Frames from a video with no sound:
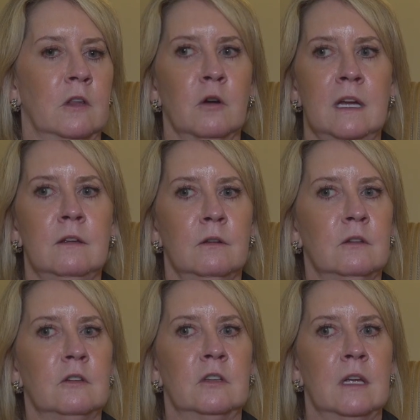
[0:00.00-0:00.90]
there
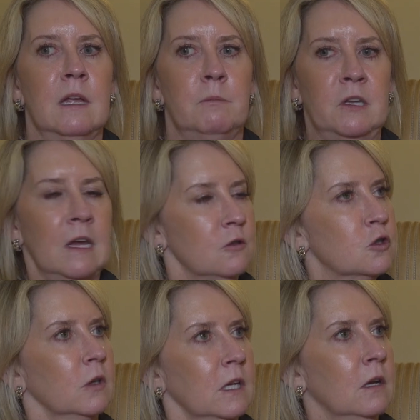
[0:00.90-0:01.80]
is
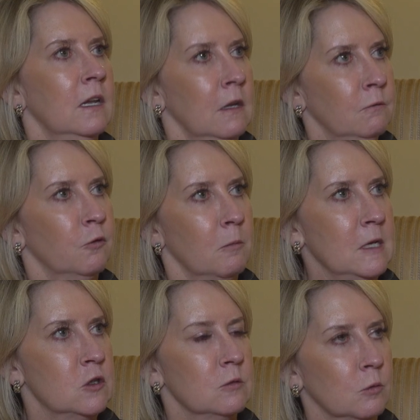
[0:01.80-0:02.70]
potentially an
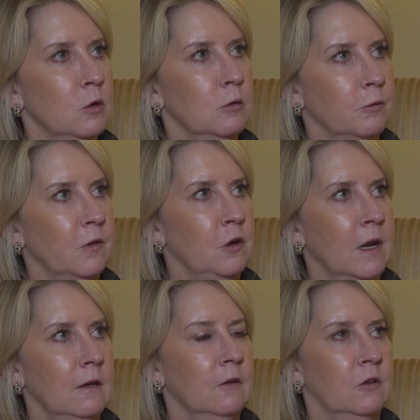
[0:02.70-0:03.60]
information role for the
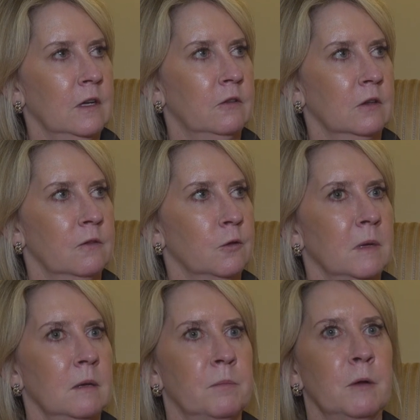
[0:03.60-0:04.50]
United States government,